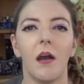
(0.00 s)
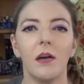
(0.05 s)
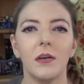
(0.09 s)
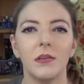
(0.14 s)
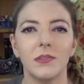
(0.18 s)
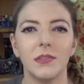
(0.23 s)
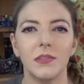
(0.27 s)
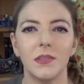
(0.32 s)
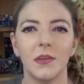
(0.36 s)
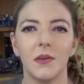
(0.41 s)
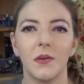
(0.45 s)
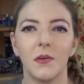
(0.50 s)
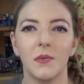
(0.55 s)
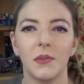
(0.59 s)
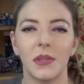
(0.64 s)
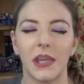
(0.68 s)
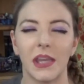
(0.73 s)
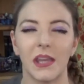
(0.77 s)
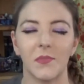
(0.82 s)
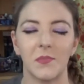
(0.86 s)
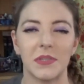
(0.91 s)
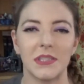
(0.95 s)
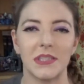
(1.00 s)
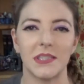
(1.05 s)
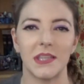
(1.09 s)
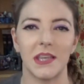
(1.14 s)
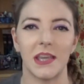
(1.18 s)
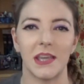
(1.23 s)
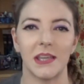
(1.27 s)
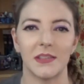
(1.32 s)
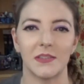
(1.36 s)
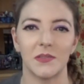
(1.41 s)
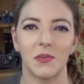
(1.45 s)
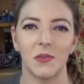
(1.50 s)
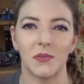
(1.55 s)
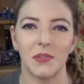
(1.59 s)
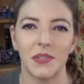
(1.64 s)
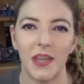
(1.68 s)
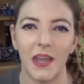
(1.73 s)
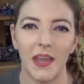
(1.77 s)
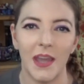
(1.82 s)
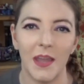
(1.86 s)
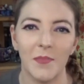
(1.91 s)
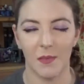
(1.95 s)
Also, like I've been saying this whole
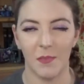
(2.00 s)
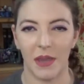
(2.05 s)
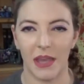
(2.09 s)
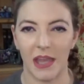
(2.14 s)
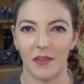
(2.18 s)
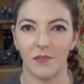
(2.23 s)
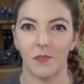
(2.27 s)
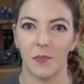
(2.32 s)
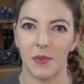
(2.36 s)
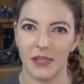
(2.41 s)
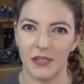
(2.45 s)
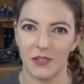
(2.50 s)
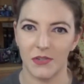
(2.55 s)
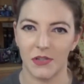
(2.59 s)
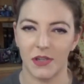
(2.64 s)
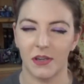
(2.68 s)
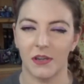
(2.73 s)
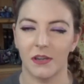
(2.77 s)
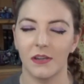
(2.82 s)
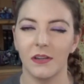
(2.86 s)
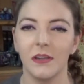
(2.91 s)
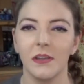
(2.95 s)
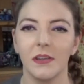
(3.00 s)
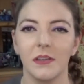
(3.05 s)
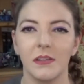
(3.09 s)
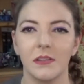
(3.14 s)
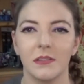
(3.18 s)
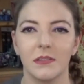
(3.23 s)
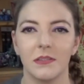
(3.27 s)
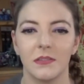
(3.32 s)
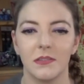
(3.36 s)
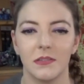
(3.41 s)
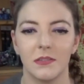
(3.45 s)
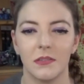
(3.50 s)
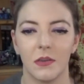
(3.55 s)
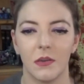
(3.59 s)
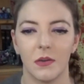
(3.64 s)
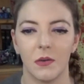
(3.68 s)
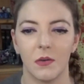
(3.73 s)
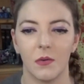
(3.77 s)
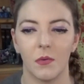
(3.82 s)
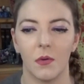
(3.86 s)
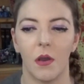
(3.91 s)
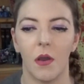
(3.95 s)
time, I have Patreon,
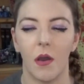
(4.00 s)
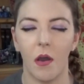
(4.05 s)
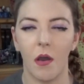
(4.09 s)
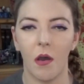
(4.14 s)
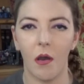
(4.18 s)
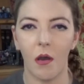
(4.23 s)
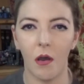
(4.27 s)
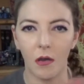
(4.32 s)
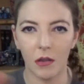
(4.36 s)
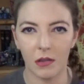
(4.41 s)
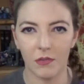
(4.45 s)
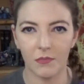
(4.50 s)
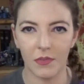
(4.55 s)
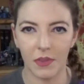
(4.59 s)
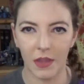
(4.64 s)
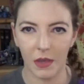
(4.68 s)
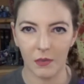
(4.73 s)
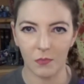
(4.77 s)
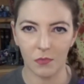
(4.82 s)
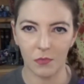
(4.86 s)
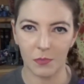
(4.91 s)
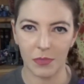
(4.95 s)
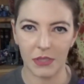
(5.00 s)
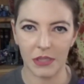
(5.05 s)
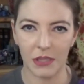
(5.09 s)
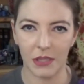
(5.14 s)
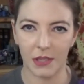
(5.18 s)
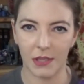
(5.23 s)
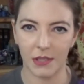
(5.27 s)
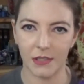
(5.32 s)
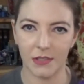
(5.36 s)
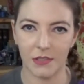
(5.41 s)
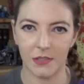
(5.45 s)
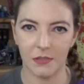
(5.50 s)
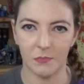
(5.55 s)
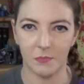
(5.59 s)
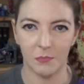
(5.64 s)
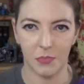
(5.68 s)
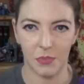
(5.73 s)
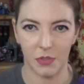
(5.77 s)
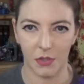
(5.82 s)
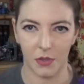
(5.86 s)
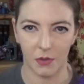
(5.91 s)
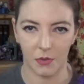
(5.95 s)
so all of that will be linked
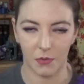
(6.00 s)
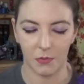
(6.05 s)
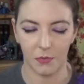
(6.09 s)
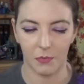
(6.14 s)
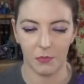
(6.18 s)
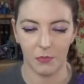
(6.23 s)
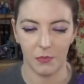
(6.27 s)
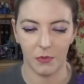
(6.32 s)
below.